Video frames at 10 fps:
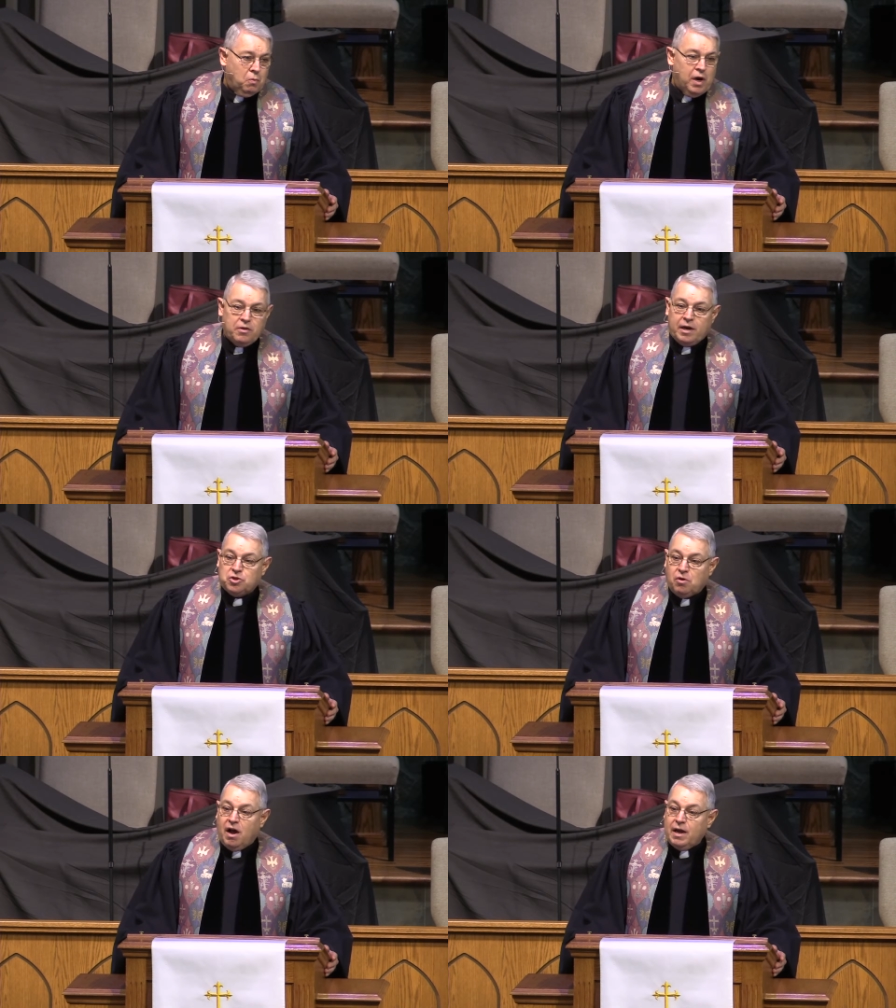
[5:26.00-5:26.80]
where they're
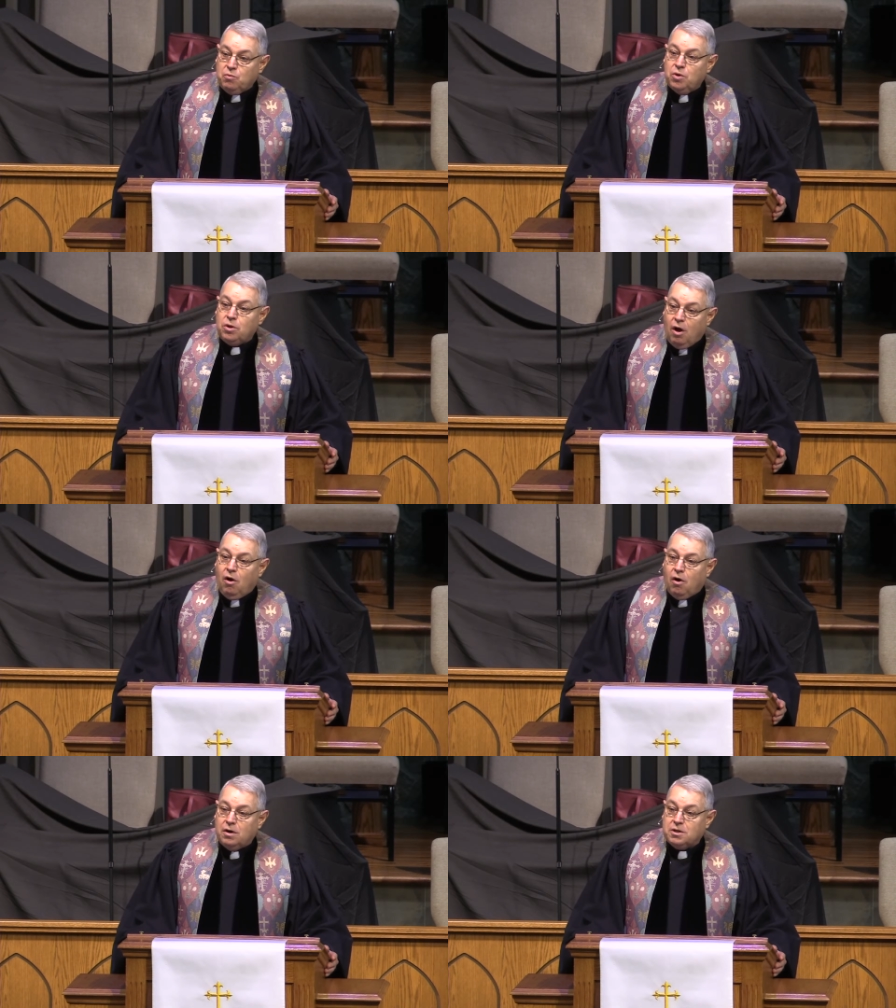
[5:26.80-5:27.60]
trying real
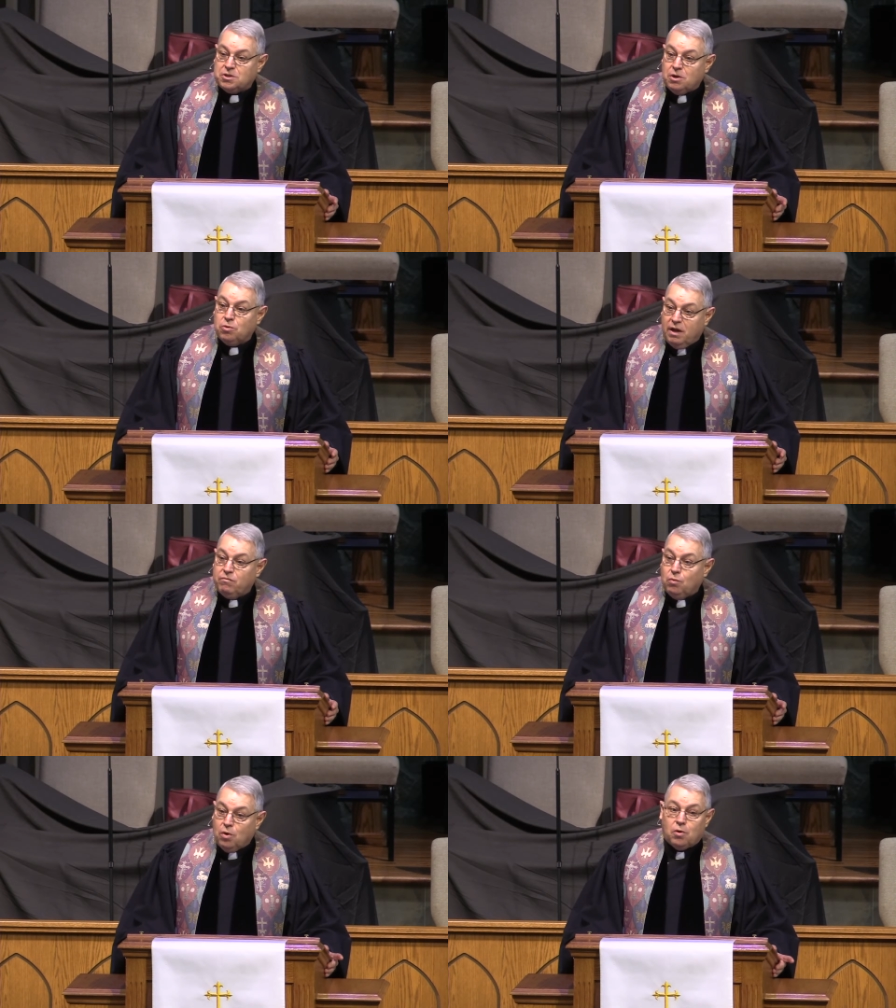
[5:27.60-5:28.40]
hard to so
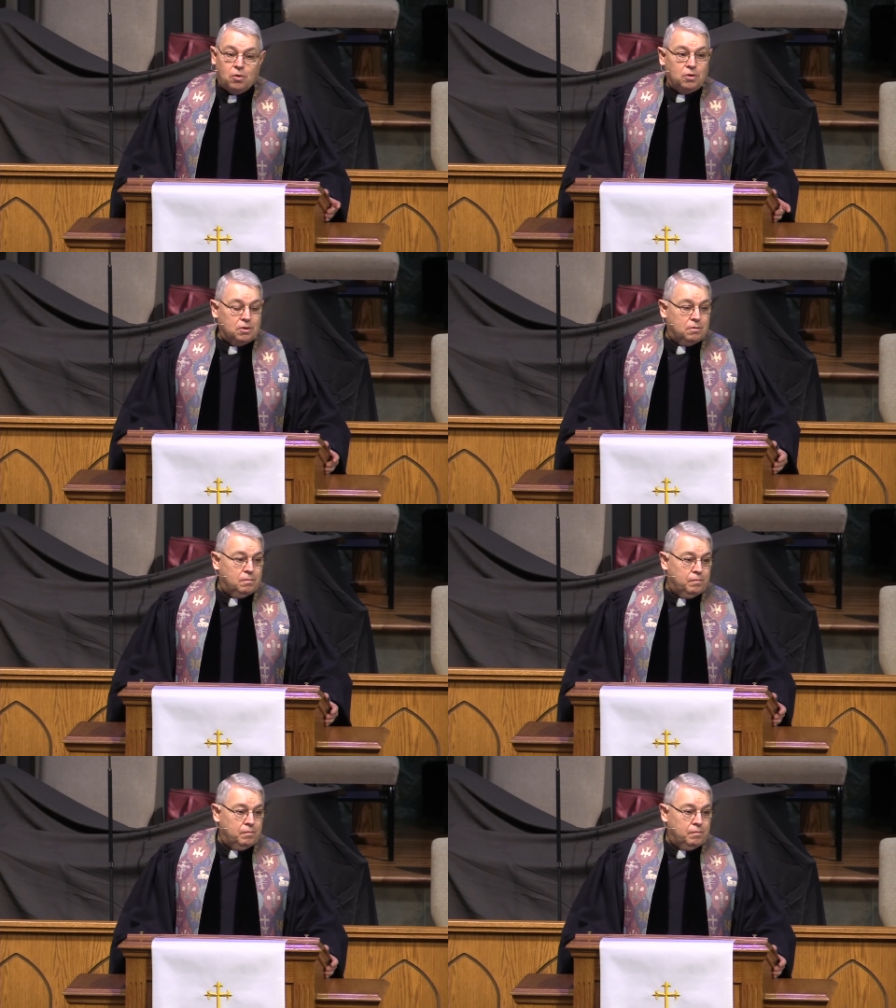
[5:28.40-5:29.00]
love the world